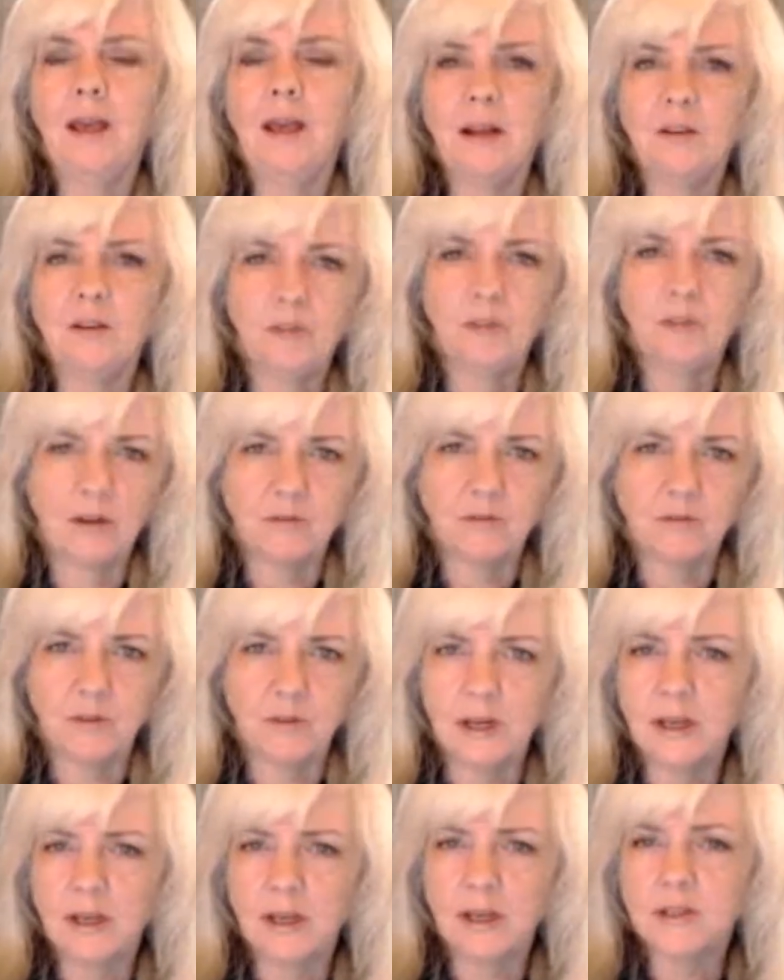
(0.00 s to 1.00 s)
And in
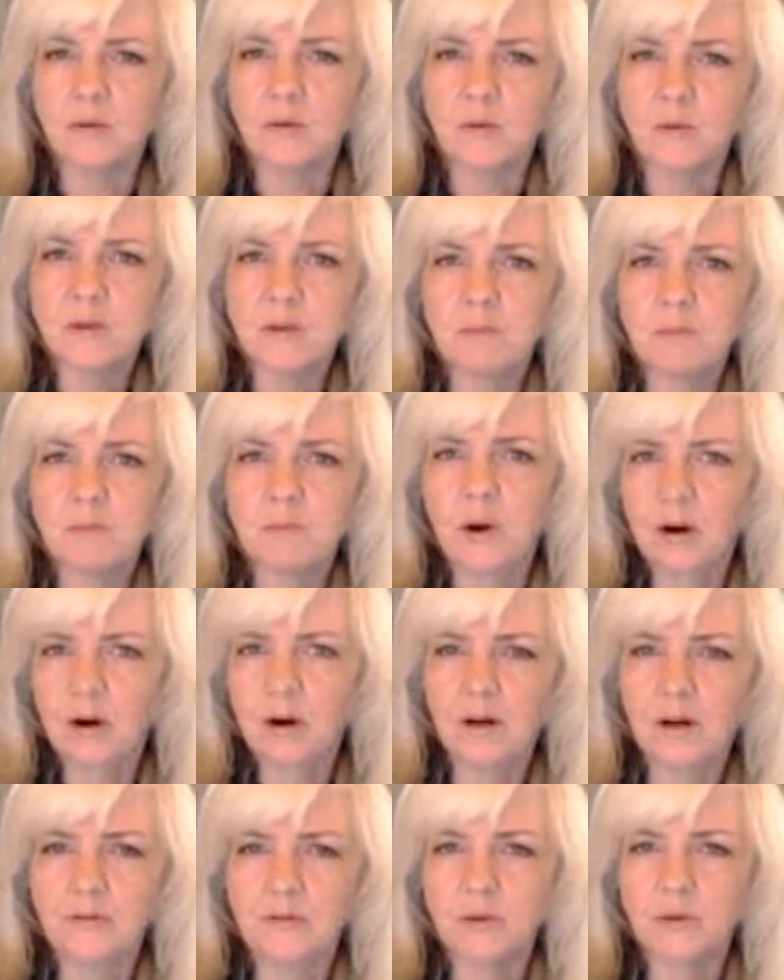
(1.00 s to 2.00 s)
fact, Vanessa was
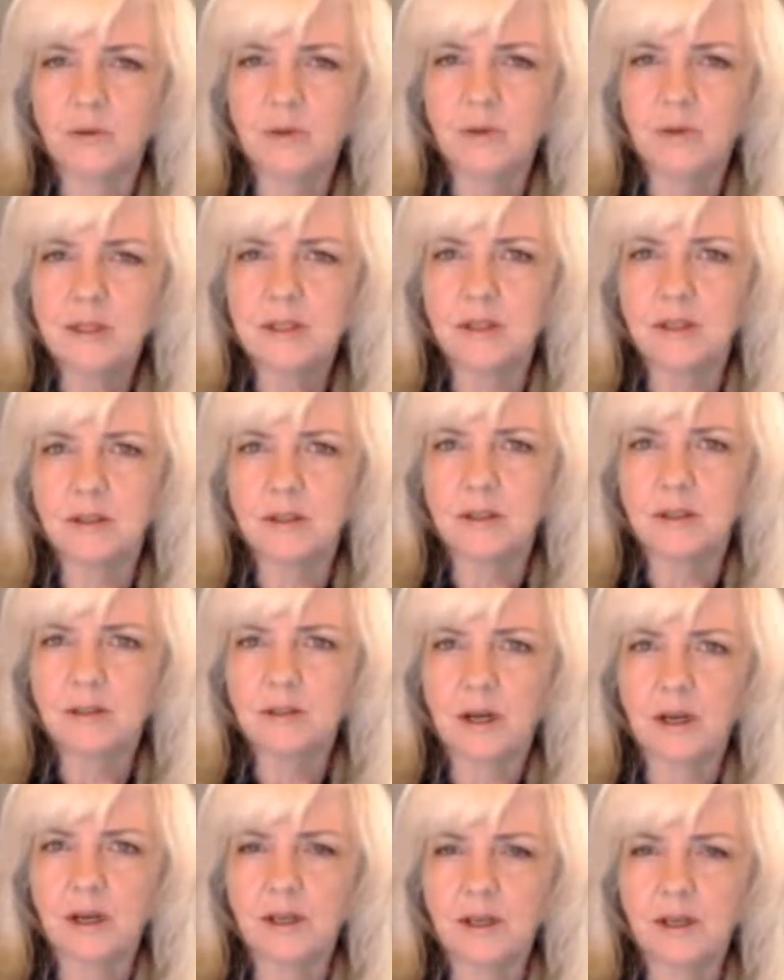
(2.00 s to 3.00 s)
part of a
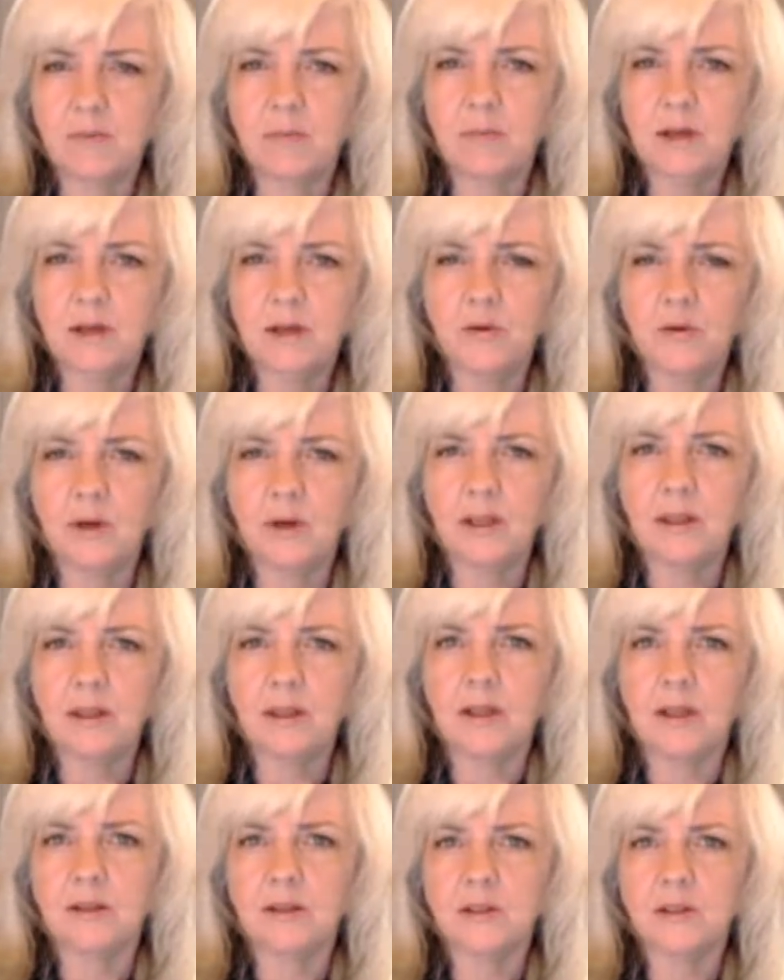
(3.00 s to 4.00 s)
recent
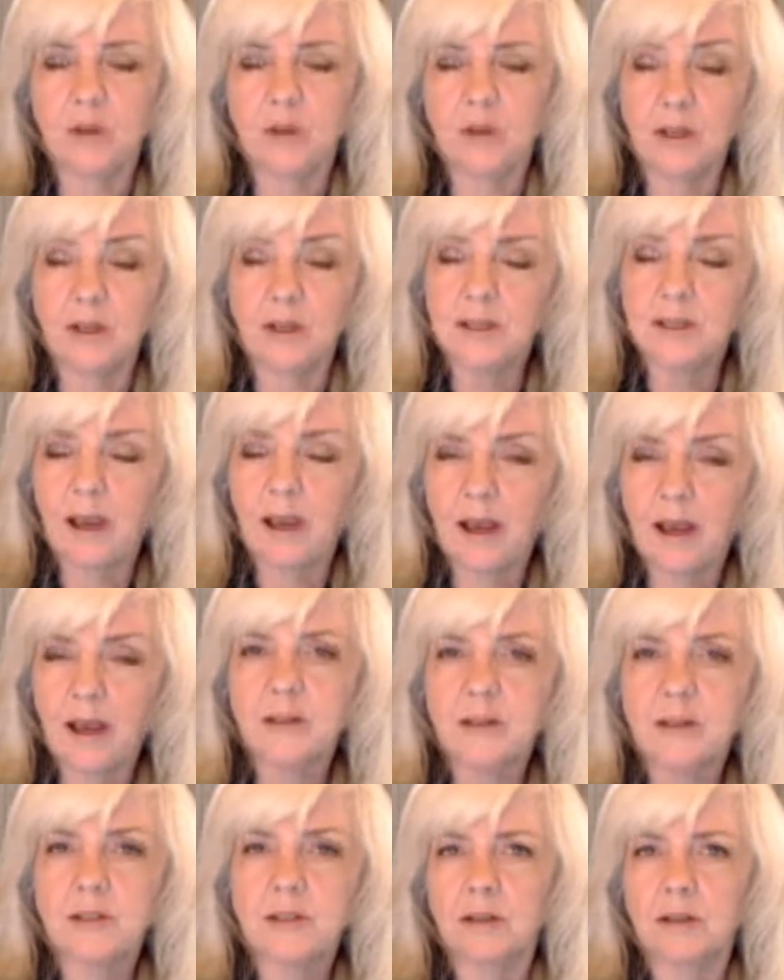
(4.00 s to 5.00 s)
documentary that is
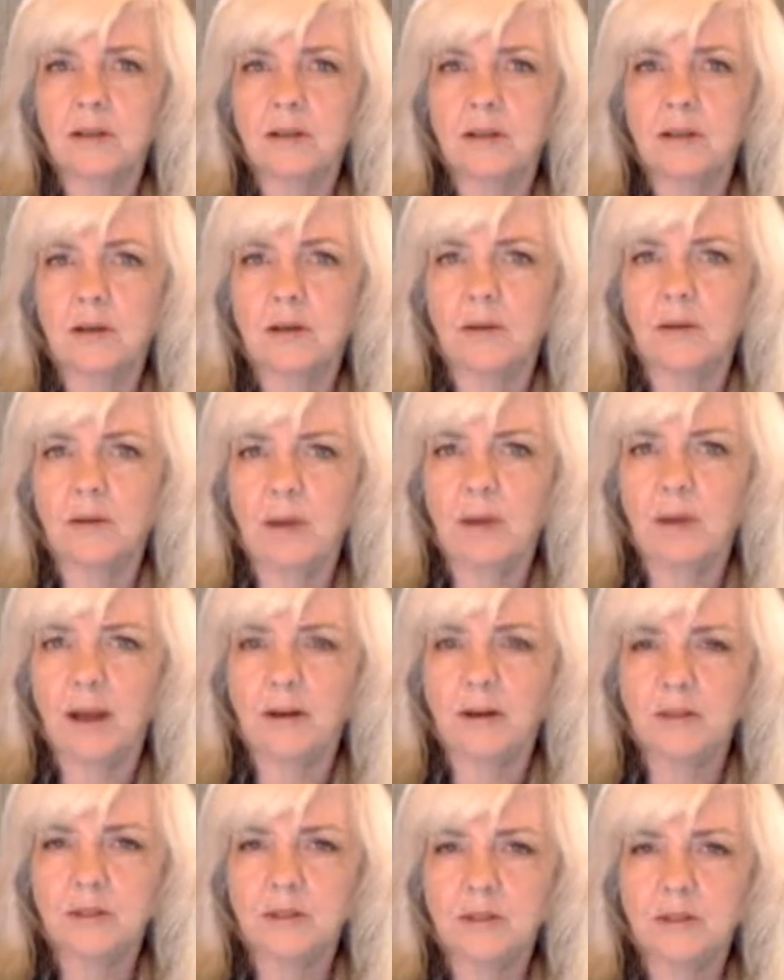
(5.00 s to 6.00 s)
fantastic
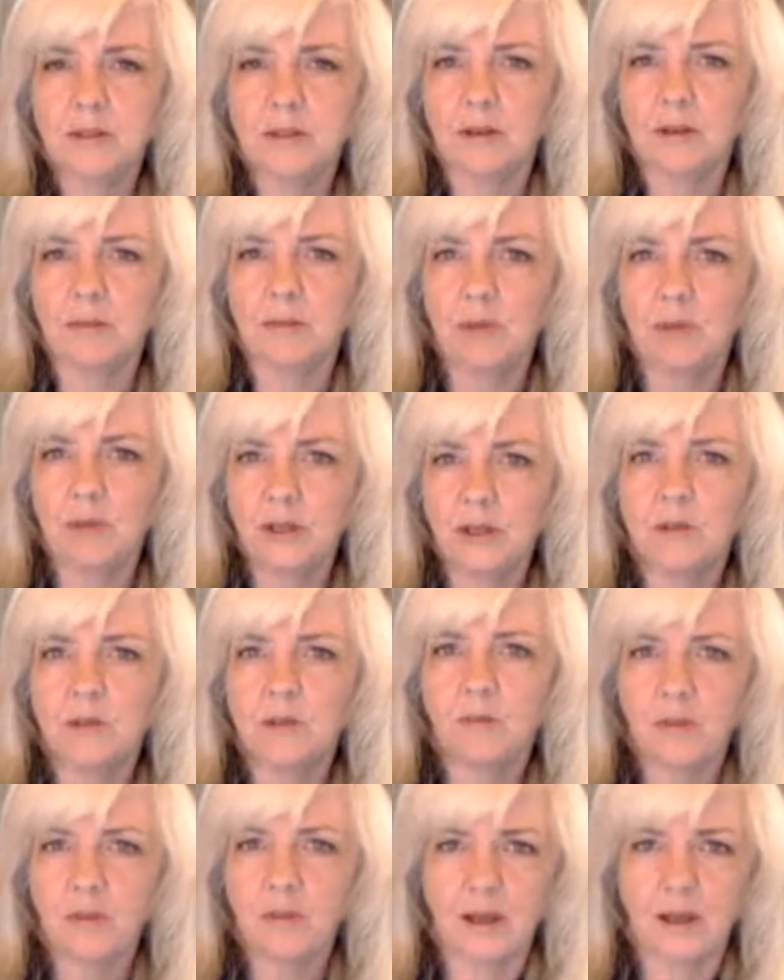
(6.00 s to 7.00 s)
about
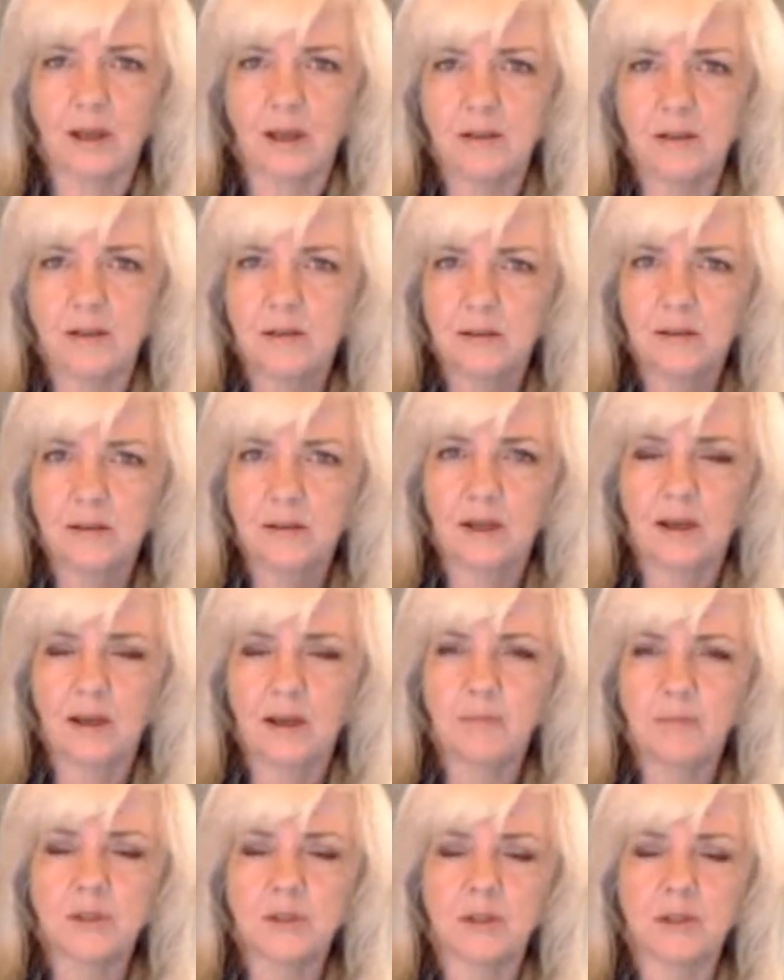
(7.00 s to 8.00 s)
much of that
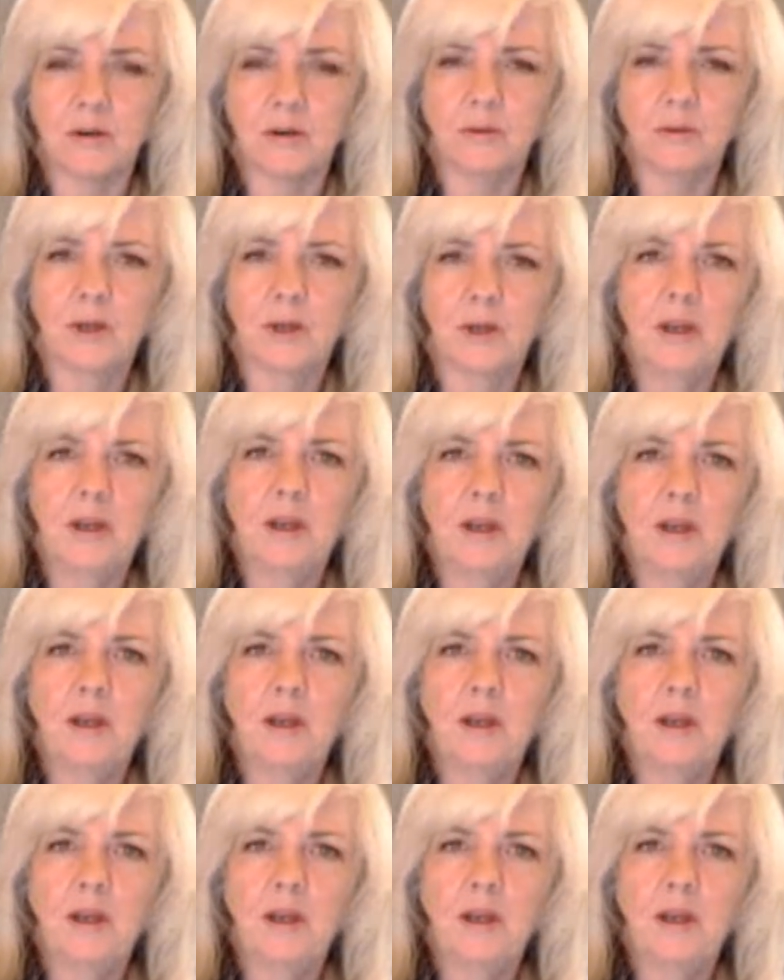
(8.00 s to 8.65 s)
episode.